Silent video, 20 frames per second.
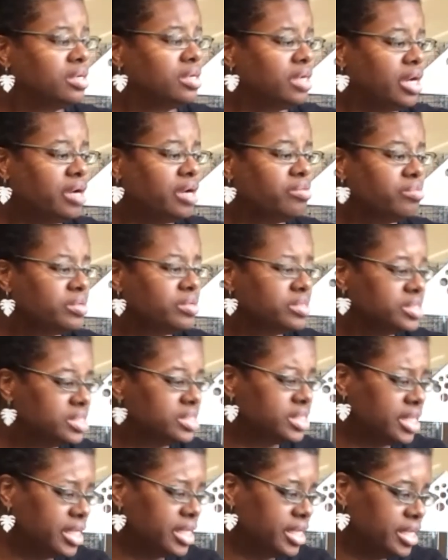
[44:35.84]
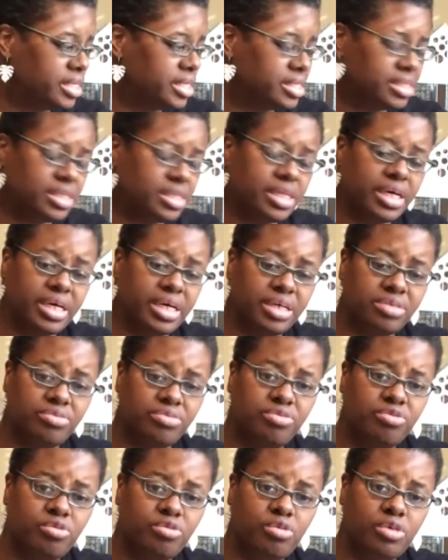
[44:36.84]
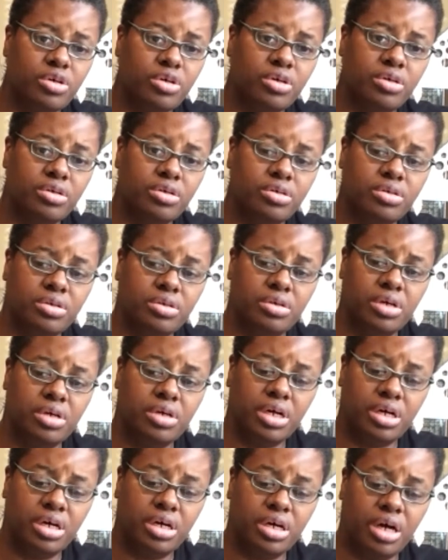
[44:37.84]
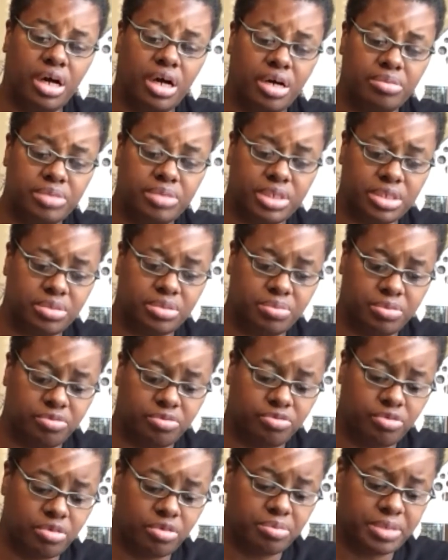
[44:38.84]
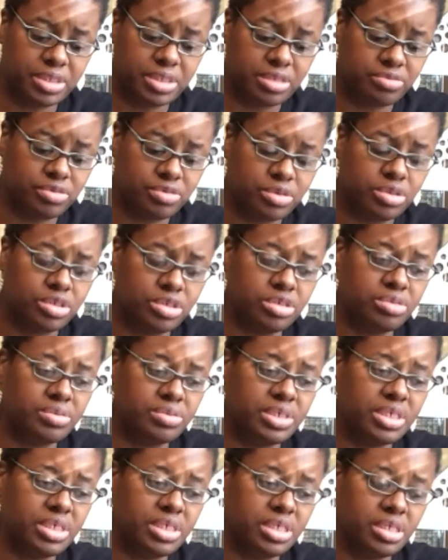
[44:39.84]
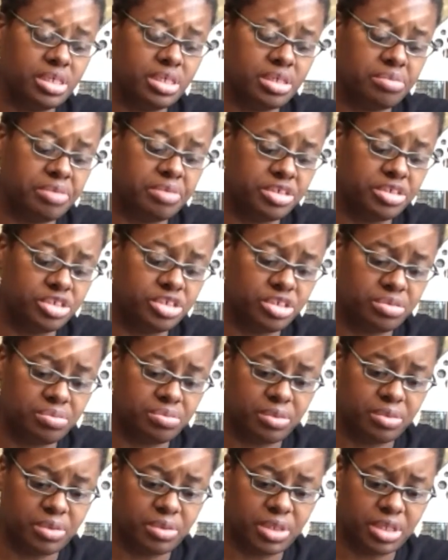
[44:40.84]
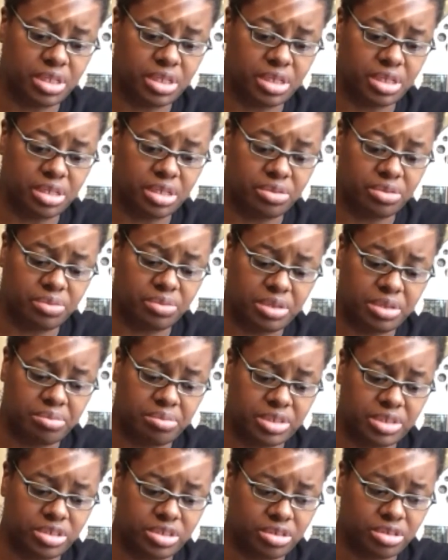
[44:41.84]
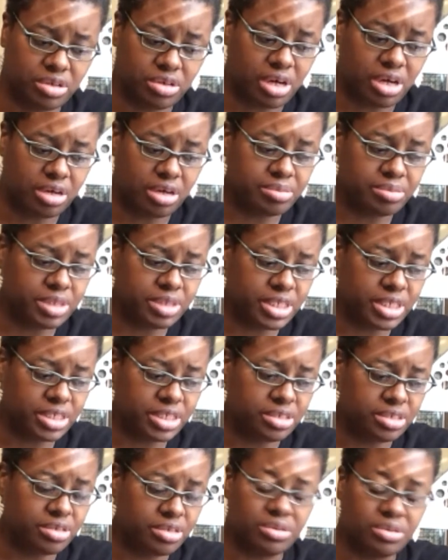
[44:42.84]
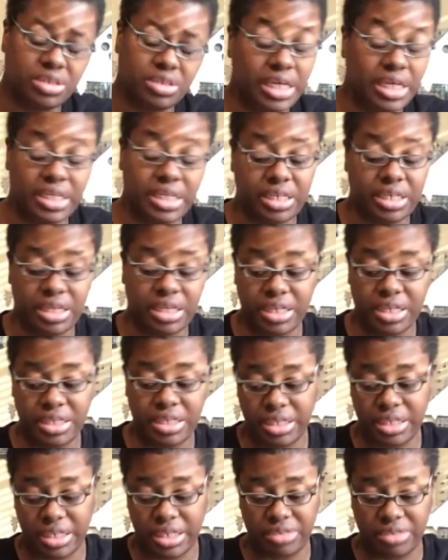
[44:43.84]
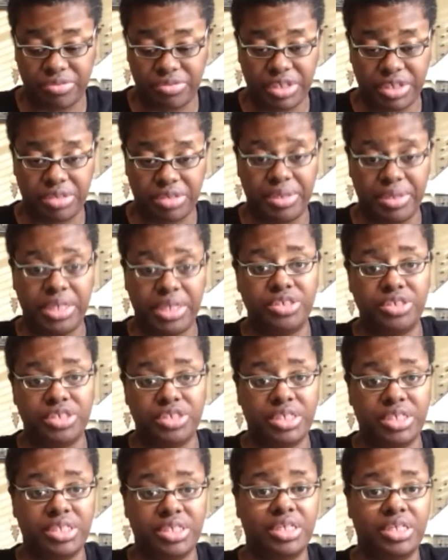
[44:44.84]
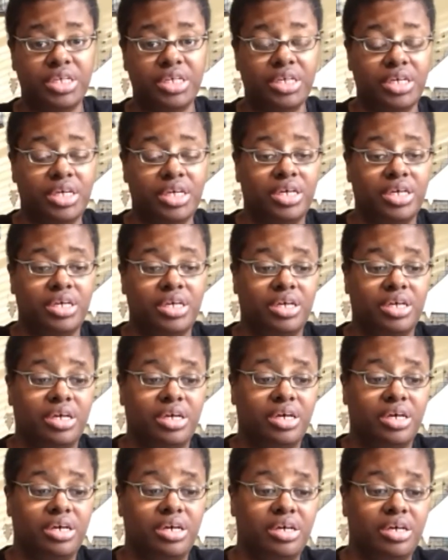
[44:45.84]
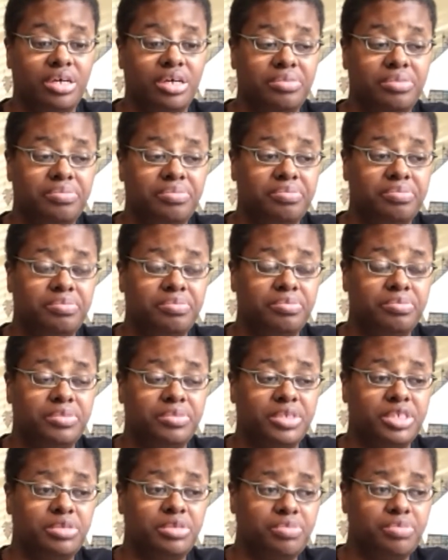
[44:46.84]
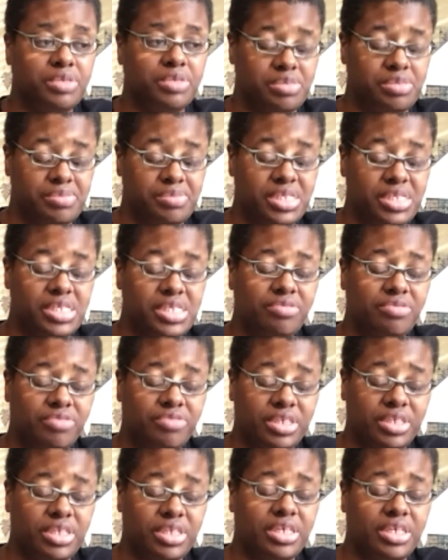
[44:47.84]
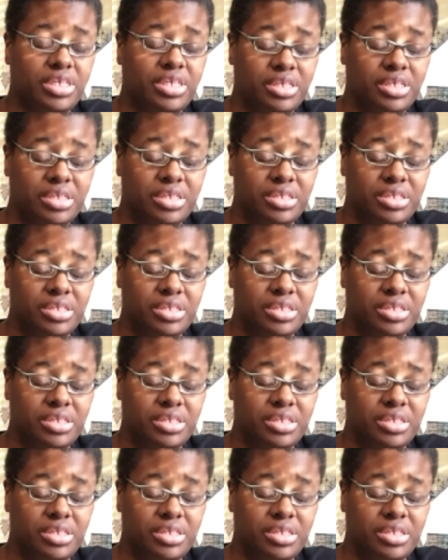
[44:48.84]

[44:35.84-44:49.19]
I will say that for object performance, if you're doing an animation with a three-dimensional object or any kind of animation, but specifically